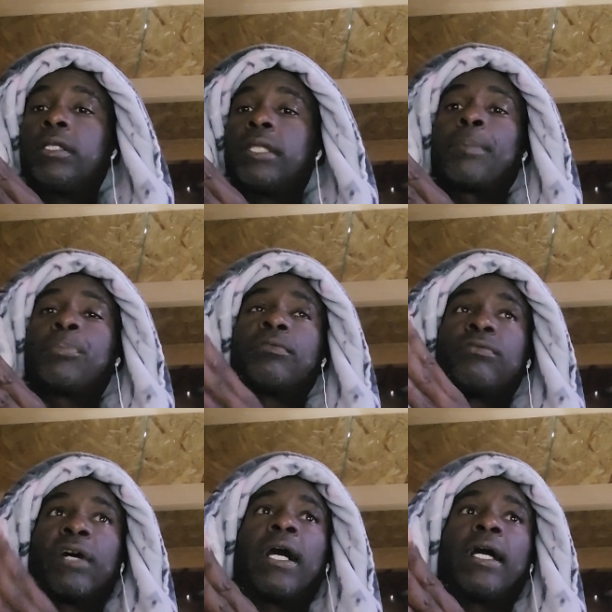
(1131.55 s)
That
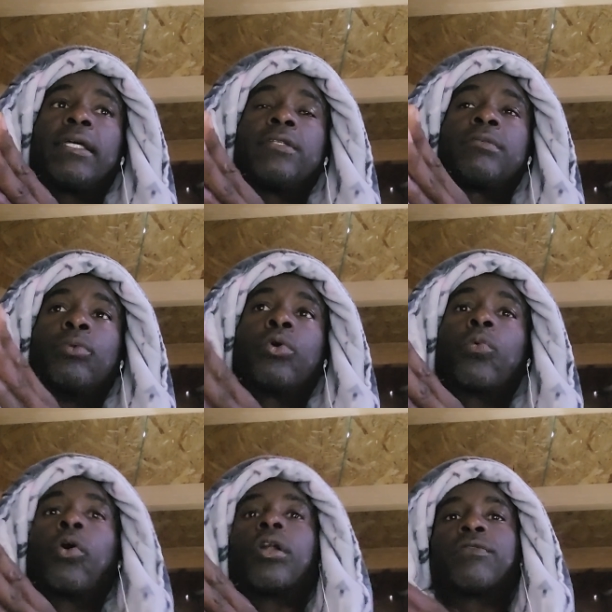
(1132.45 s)
provides more
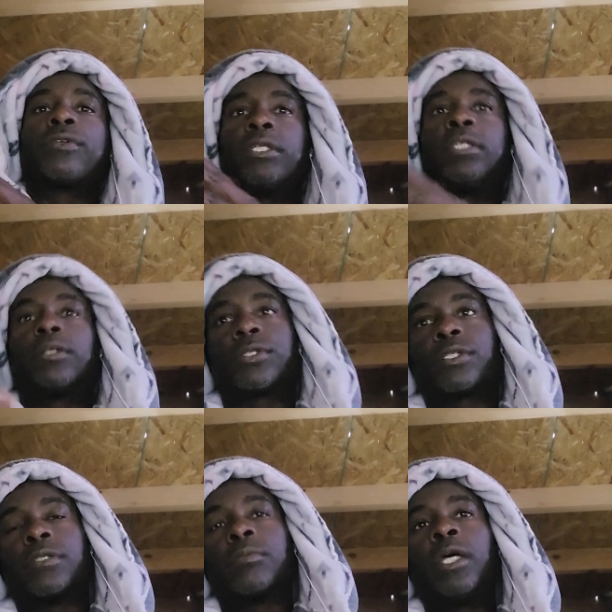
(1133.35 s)
water for the
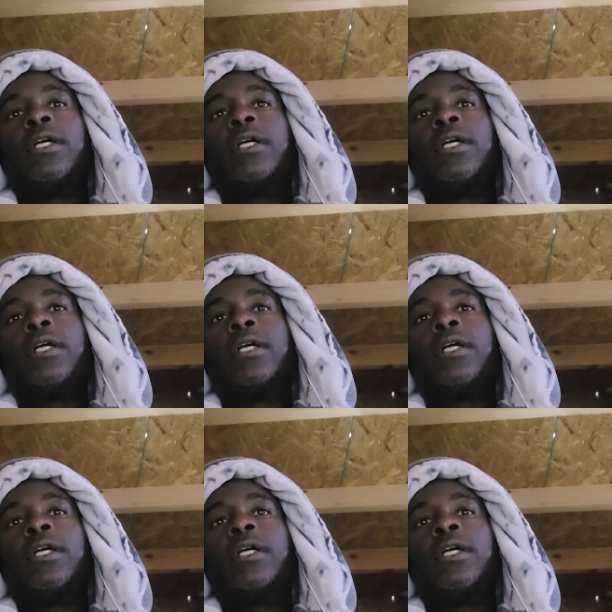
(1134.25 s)
ecosystem.